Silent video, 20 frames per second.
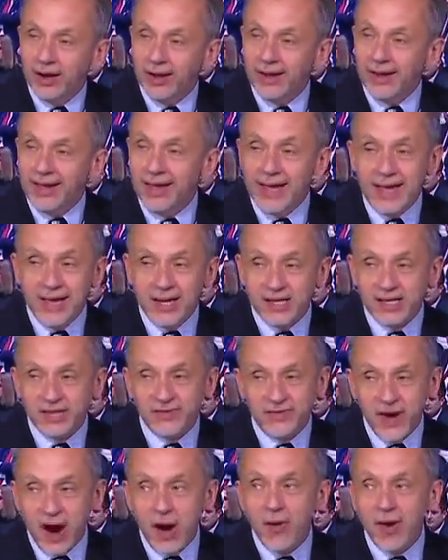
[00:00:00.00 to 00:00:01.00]
He is a
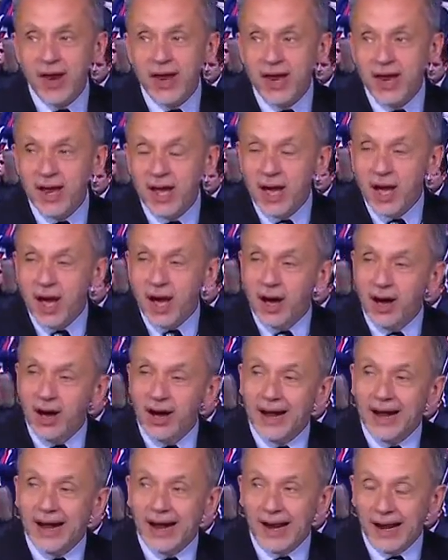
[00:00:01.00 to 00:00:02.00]
very
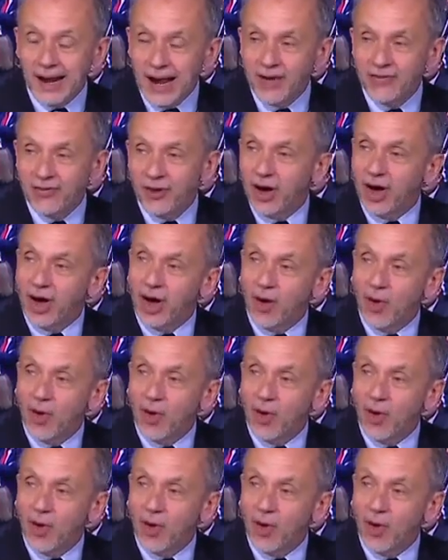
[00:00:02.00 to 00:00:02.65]
clever,